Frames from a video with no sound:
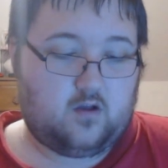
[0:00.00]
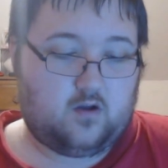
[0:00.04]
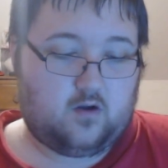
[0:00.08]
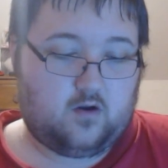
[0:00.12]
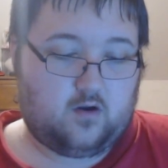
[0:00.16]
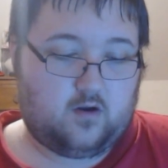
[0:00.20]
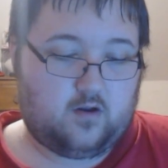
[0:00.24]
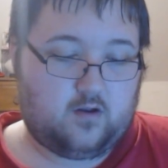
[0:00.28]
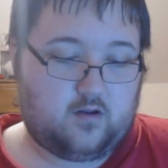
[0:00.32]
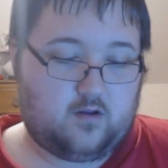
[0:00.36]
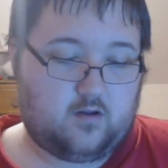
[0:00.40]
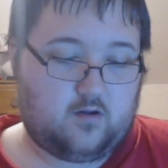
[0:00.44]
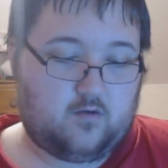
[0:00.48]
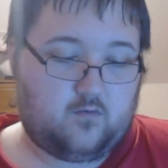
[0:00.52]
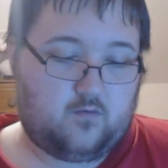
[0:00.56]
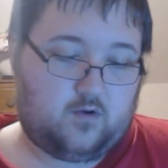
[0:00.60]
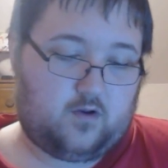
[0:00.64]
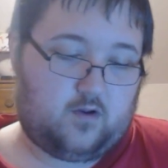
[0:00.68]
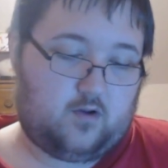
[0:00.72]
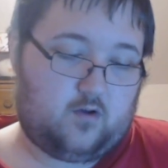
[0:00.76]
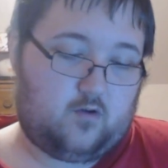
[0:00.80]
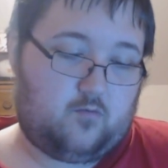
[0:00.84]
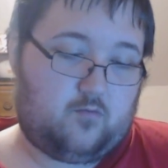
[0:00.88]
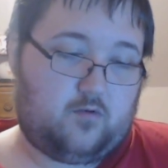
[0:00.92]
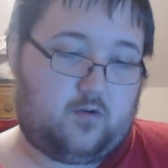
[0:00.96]
Alright, and
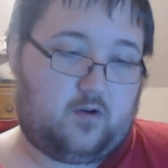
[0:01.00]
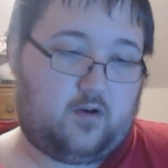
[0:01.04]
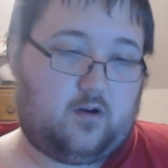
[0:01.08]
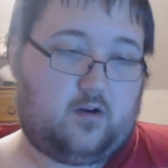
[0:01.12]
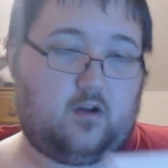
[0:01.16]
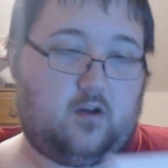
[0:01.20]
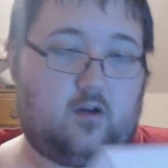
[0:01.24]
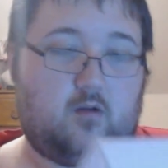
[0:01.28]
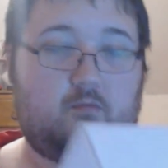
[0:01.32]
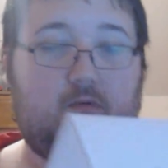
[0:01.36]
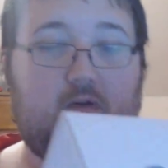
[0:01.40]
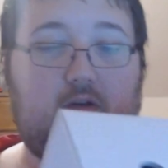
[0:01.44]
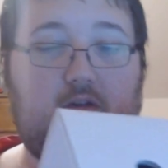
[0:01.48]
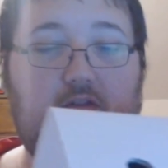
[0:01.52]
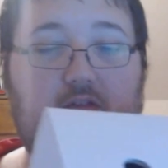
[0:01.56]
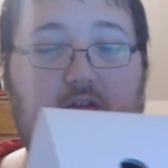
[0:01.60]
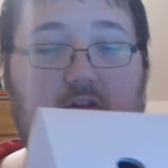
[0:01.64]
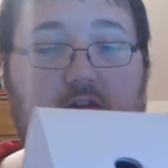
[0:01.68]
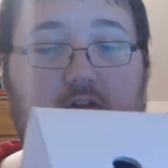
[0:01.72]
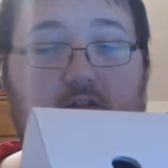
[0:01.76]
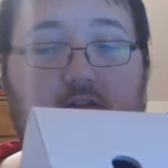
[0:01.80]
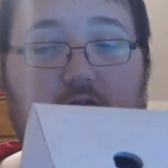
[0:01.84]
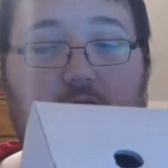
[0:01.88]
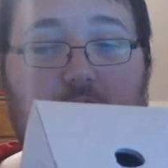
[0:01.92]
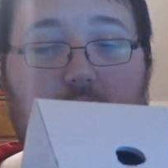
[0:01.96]
when you open it up, I
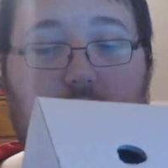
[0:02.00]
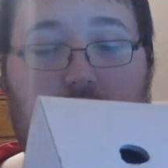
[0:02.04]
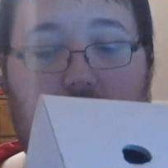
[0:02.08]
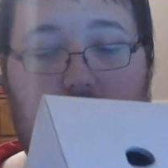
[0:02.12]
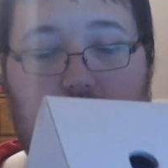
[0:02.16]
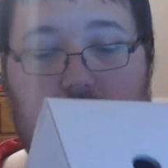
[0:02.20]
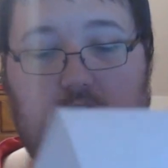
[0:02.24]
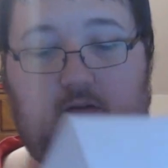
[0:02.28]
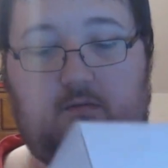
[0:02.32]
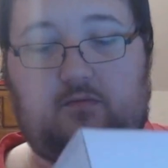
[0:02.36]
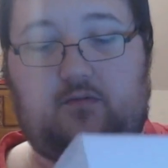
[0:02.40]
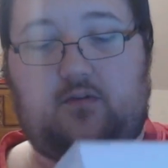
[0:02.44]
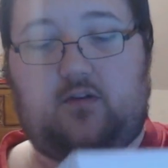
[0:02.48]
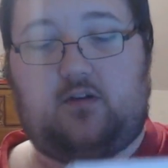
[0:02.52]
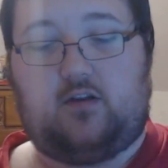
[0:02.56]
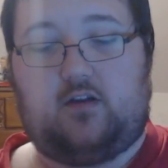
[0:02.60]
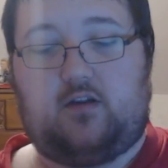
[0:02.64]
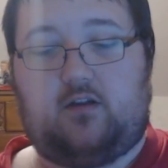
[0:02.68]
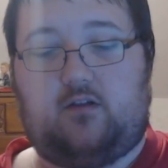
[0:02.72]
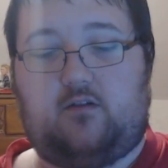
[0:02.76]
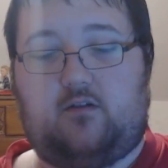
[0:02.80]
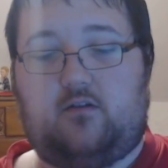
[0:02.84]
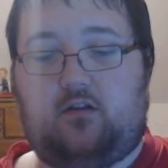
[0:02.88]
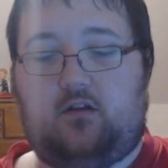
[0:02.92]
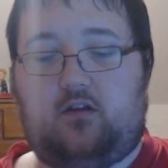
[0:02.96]
think this might be upside
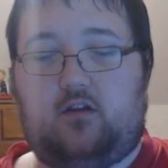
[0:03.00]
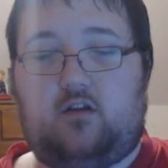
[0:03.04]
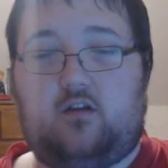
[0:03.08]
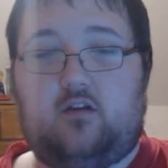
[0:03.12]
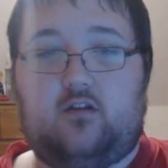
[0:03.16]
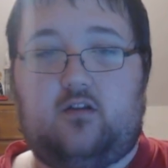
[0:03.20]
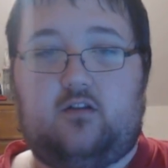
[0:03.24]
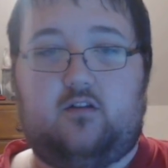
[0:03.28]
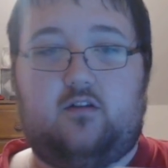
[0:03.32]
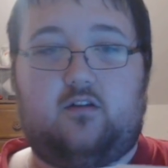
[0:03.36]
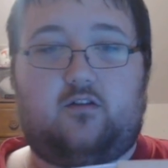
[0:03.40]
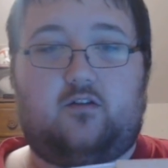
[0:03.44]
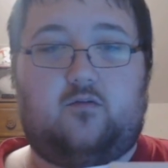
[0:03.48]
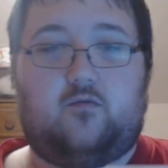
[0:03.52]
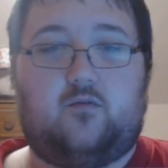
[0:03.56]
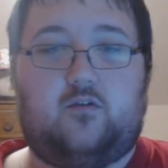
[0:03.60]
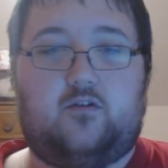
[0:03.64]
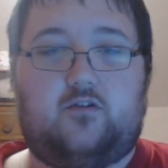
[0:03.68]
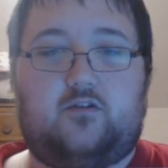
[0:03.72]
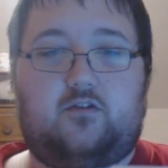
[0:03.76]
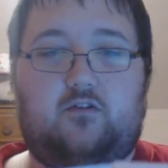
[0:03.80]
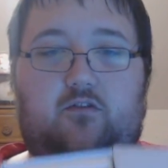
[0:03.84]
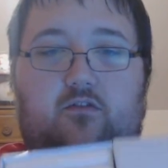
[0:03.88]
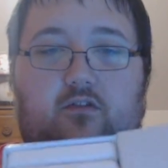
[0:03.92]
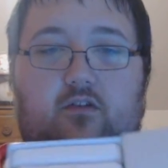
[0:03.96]
down. This is
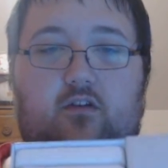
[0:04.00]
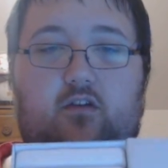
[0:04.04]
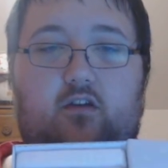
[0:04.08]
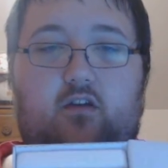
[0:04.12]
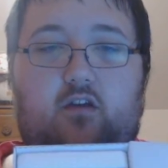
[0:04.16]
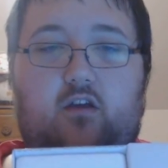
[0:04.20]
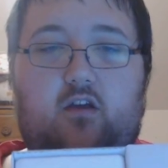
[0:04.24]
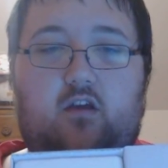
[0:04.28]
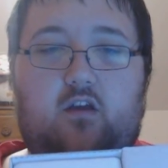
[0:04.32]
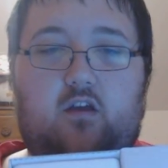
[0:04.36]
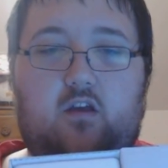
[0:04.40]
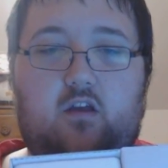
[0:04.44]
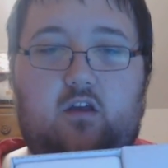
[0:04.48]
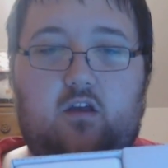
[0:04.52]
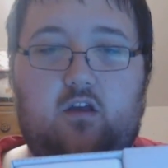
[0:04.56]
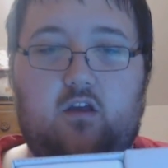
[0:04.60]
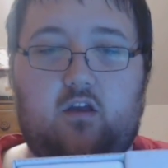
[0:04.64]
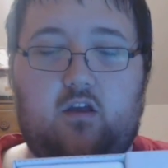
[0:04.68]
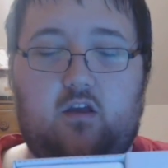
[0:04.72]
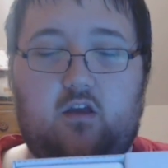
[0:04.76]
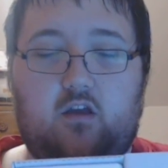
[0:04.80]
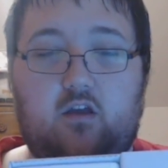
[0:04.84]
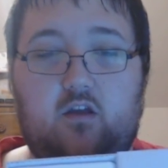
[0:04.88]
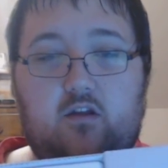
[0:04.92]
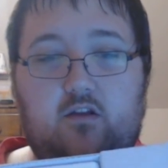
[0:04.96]
what you see.
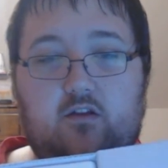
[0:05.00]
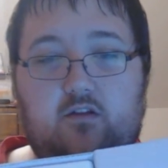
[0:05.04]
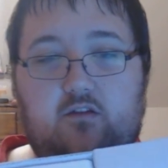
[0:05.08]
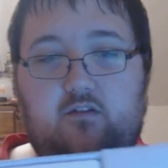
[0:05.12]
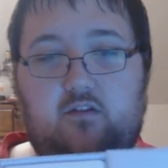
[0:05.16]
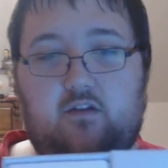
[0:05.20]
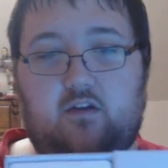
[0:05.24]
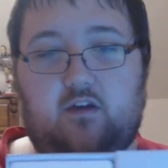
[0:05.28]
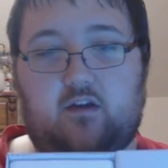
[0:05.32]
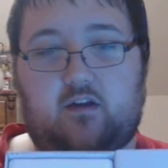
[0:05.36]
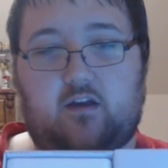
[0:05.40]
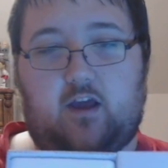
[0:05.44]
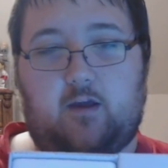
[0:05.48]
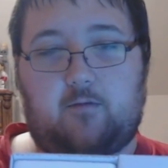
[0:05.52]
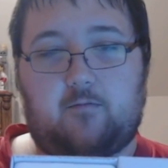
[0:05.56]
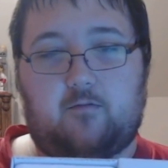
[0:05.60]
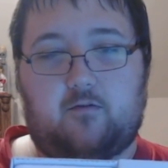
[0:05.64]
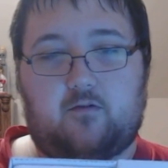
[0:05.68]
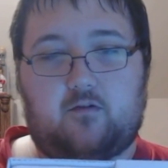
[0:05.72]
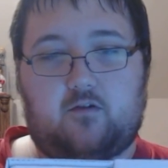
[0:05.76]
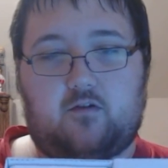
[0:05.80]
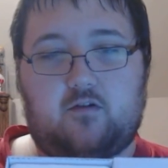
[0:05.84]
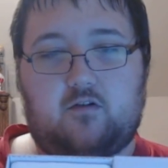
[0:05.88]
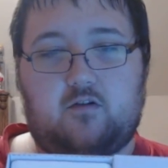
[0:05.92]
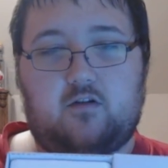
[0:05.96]
You see a
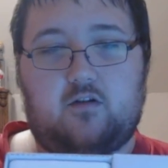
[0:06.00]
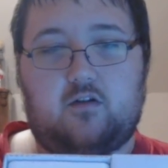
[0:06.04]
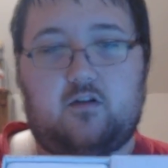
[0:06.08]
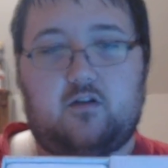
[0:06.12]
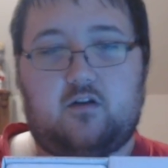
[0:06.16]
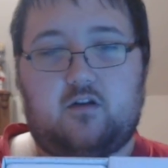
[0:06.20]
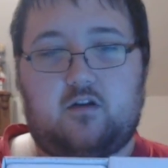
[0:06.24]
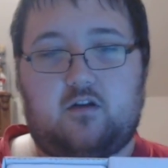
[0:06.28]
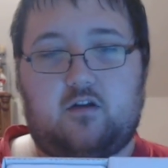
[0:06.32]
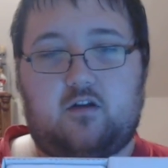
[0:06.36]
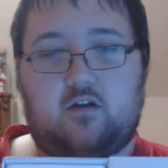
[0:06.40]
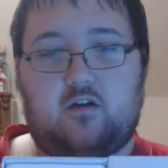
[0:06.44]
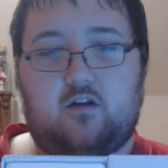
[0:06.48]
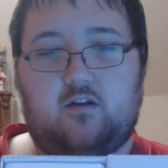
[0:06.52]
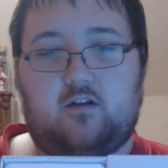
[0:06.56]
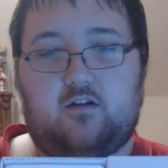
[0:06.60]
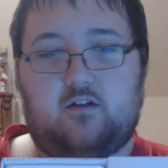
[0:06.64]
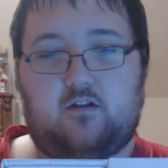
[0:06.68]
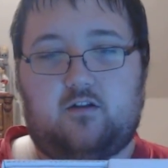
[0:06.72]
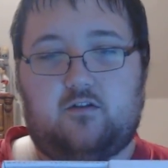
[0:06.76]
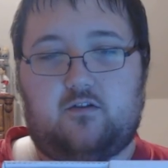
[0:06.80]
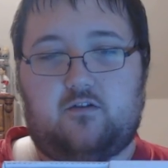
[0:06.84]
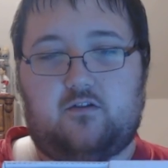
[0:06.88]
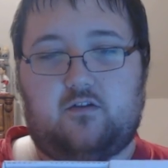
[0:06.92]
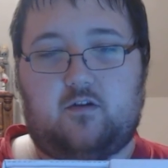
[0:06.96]
cable,
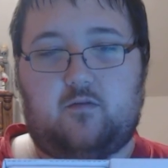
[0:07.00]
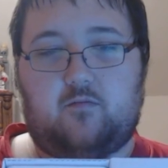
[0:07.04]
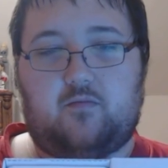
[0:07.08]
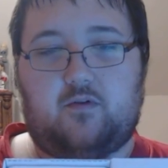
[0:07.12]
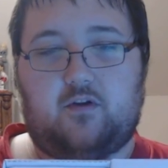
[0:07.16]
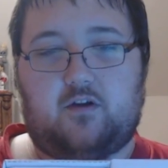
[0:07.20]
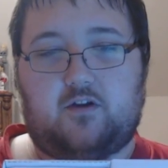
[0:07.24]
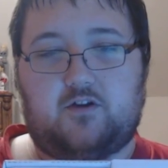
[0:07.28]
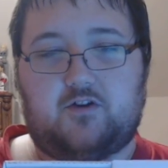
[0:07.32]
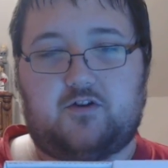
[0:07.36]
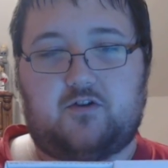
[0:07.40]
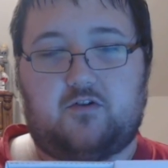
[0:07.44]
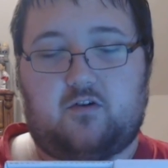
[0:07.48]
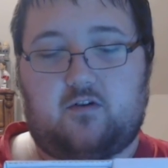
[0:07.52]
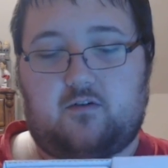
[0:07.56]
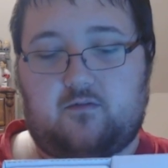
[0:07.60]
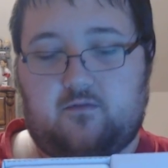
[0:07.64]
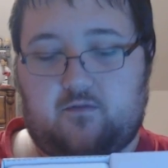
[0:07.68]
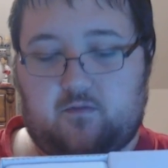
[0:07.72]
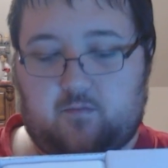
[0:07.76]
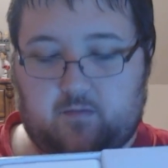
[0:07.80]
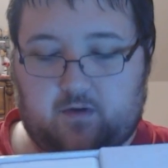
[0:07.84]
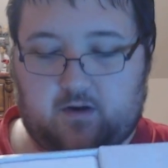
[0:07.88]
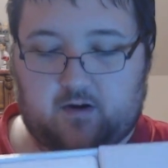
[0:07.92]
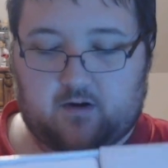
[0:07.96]
then you see a picture
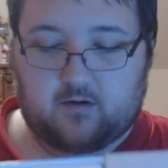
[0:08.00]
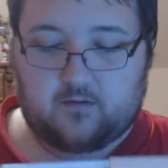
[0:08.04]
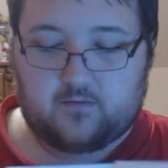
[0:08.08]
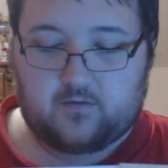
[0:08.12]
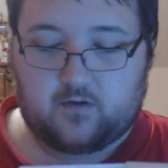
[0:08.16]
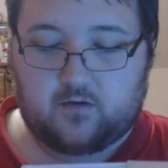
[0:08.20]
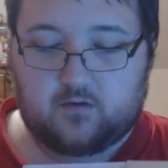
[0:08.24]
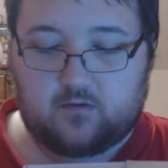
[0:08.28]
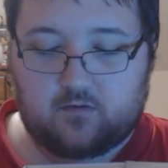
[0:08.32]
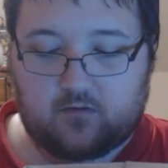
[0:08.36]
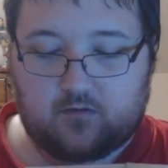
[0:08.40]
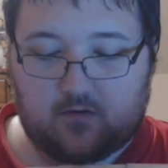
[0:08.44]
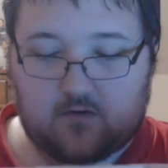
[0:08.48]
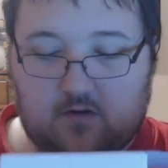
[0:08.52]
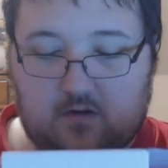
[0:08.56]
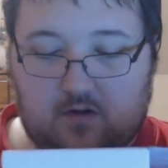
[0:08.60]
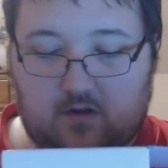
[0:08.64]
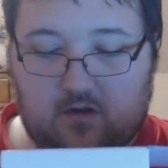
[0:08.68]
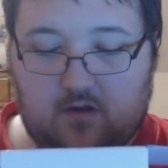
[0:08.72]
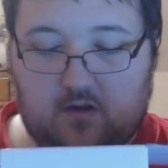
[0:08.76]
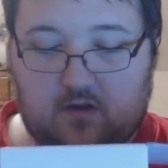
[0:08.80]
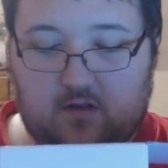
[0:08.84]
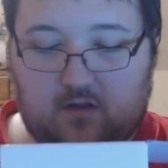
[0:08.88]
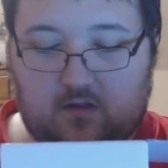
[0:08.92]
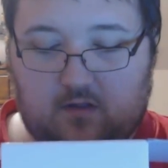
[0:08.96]
of the microphone,
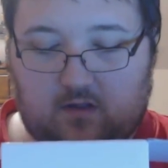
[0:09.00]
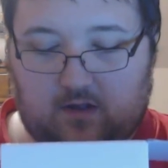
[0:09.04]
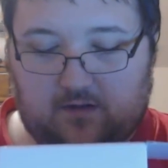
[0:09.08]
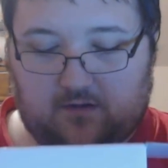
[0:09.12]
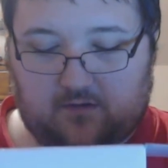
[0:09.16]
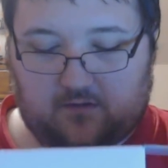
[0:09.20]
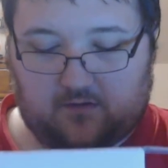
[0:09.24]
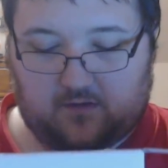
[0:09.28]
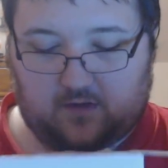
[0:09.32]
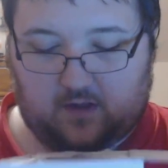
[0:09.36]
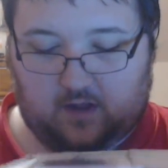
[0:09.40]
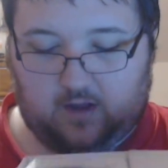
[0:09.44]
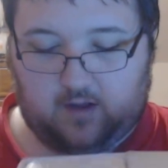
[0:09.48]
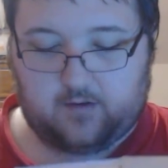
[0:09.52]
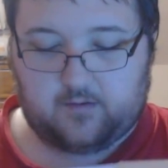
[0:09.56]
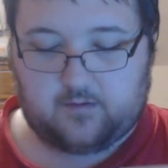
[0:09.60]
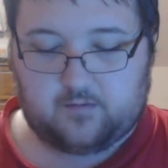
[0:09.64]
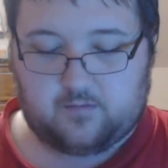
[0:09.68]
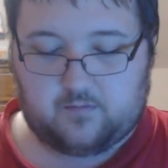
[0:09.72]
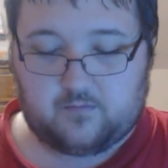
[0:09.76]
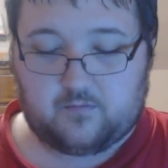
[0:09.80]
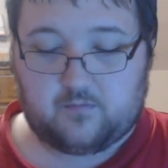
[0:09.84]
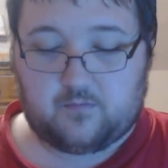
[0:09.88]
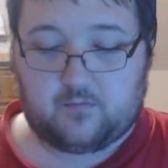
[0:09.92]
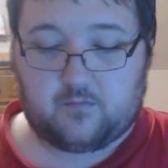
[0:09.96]
That's not
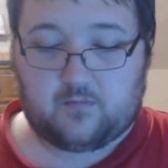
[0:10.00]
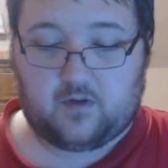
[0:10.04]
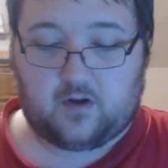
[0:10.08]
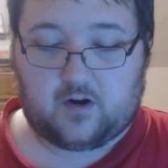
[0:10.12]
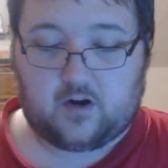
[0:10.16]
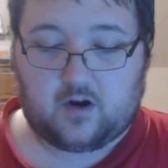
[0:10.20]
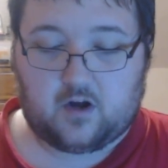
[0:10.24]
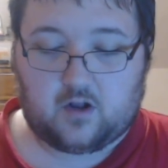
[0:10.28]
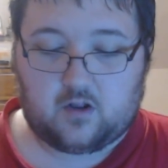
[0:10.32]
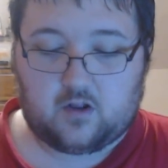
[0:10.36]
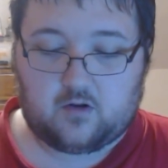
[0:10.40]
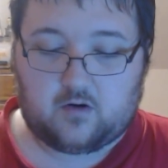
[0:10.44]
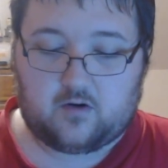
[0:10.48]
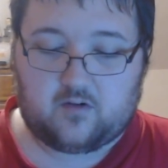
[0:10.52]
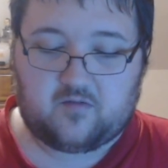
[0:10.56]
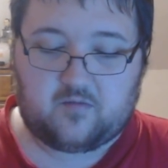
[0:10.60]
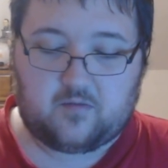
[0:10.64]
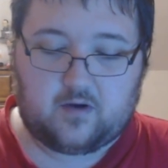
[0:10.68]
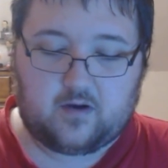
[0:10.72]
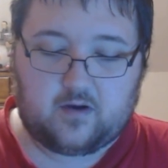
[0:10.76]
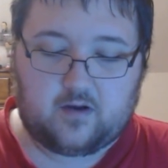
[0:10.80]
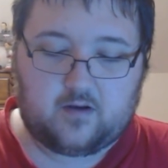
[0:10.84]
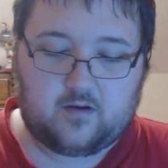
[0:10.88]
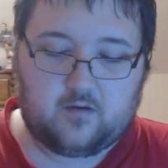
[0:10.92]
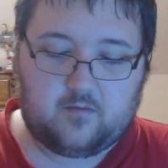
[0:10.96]
the color
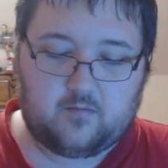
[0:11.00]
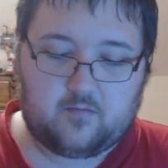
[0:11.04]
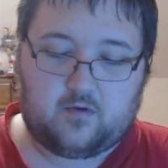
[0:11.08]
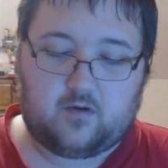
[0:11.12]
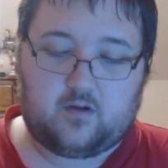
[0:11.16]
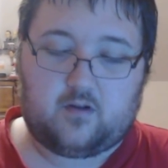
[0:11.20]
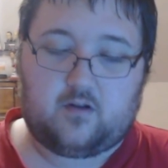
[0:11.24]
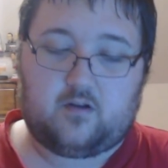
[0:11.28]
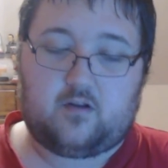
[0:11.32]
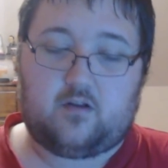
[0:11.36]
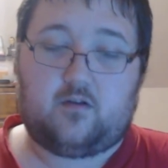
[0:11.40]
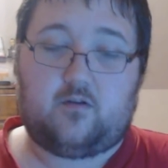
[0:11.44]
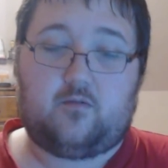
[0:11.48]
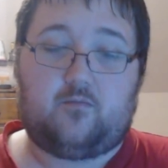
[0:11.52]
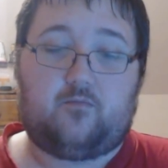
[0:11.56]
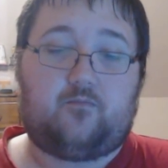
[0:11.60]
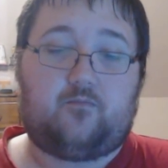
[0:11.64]
of mine, but